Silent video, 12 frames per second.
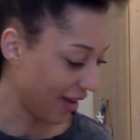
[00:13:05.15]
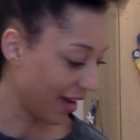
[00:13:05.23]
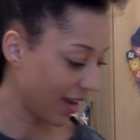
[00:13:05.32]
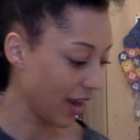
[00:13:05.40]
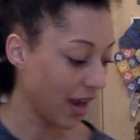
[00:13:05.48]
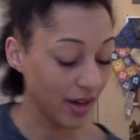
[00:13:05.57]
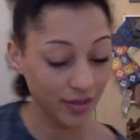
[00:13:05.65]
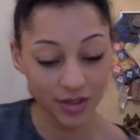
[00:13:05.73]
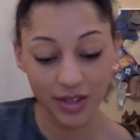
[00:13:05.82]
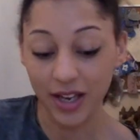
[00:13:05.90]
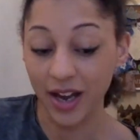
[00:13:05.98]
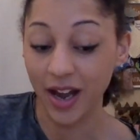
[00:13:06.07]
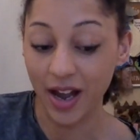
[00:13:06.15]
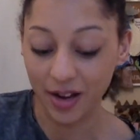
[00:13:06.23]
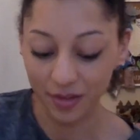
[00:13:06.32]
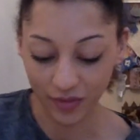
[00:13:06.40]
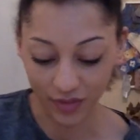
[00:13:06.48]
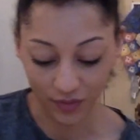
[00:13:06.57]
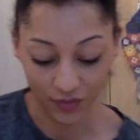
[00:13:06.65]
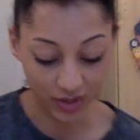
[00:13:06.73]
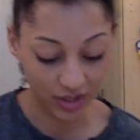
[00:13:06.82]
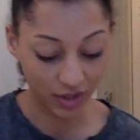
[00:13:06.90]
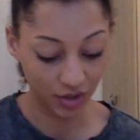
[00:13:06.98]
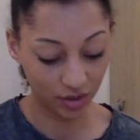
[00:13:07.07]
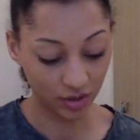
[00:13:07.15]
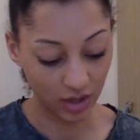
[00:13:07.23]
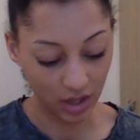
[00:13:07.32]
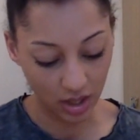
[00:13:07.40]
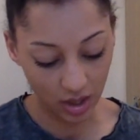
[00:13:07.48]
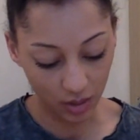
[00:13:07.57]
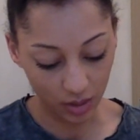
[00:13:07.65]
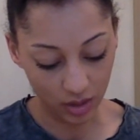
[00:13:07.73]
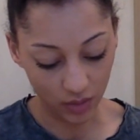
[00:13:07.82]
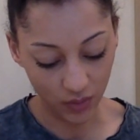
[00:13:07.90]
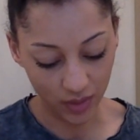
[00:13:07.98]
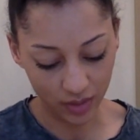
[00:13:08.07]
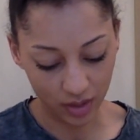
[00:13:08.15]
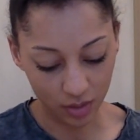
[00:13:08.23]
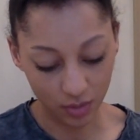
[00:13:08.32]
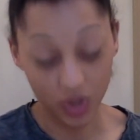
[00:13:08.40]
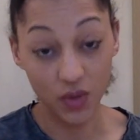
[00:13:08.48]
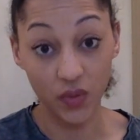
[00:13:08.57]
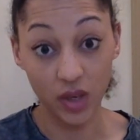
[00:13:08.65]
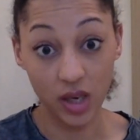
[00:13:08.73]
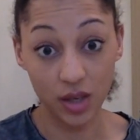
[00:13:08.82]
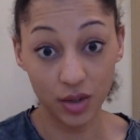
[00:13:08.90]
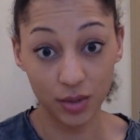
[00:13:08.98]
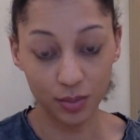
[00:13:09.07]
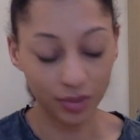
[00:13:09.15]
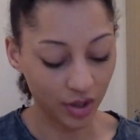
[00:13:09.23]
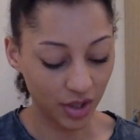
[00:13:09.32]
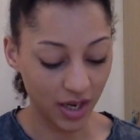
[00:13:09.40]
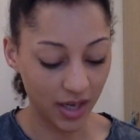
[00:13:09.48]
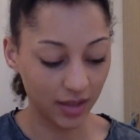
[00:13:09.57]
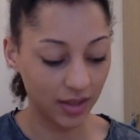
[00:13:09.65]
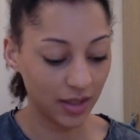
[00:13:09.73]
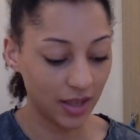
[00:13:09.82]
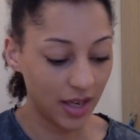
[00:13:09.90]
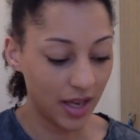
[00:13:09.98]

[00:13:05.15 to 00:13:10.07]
I actually have a finished, it's very almost finished project.